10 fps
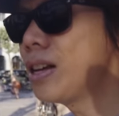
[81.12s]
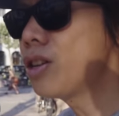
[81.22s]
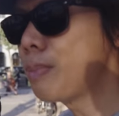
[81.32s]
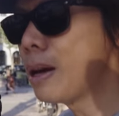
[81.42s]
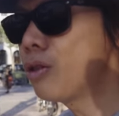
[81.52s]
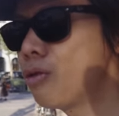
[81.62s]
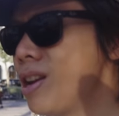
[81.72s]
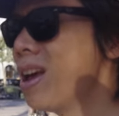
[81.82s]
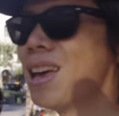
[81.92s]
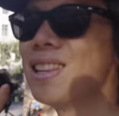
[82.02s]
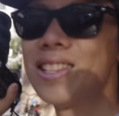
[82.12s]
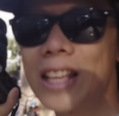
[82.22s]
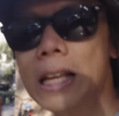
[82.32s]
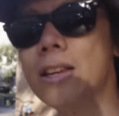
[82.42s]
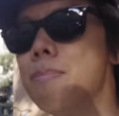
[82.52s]
Danish pastry and
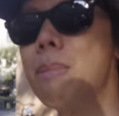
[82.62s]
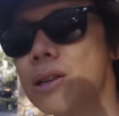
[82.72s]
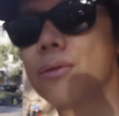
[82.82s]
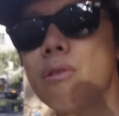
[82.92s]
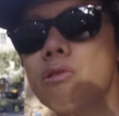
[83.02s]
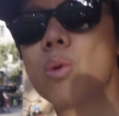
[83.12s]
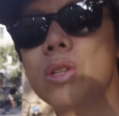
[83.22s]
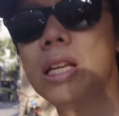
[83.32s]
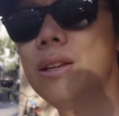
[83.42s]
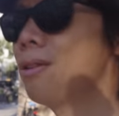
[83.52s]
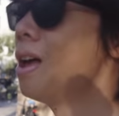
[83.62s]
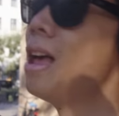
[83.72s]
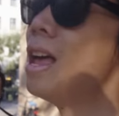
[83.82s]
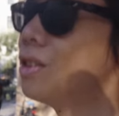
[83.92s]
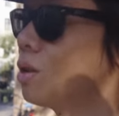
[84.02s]
sink your metaphorical teeth
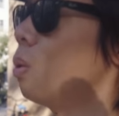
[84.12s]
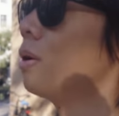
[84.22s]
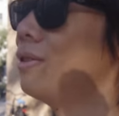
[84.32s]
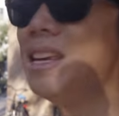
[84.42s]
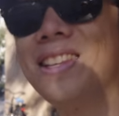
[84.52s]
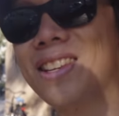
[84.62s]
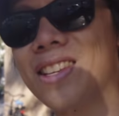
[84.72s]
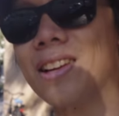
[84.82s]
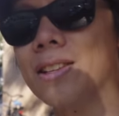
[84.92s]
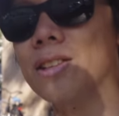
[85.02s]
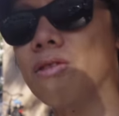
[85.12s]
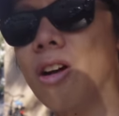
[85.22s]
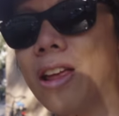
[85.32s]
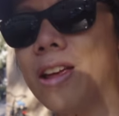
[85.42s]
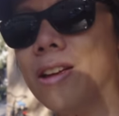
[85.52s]
into one of these suckers
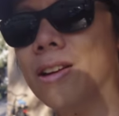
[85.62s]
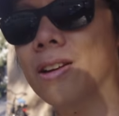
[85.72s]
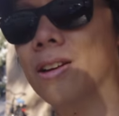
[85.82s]
right here.